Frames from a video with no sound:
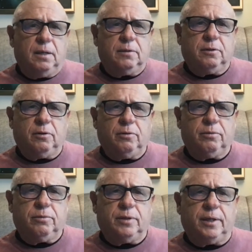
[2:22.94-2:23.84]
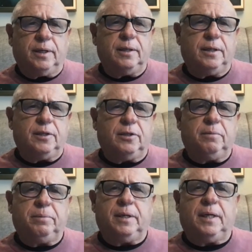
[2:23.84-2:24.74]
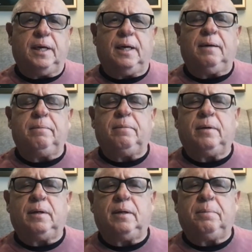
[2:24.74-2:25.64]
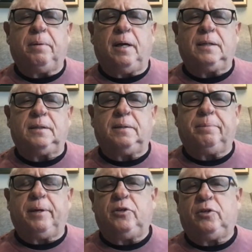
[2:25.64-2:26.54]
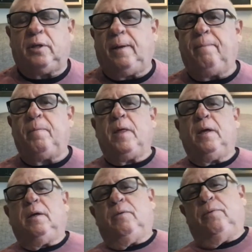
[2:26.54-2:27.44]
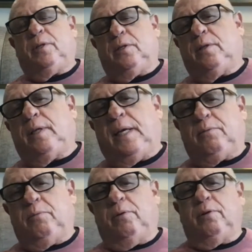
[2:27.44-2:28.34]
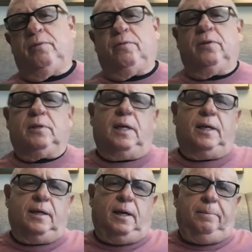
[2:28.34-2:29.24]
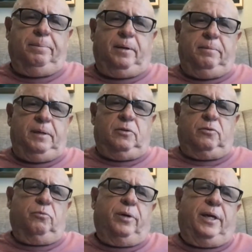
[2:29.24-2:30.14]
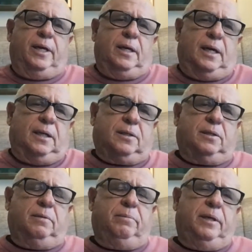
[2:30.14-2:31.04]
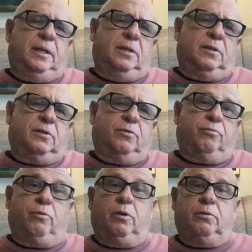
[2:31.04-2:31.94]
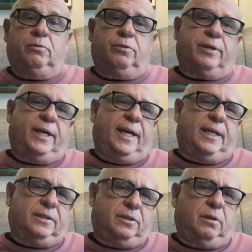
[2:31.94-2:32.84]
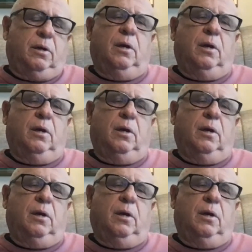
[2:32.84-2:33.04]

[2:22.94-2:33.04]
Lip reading: so their condition became apastapeshalam, which is the last word in the first line. Apa means away, asta means thrown or cast.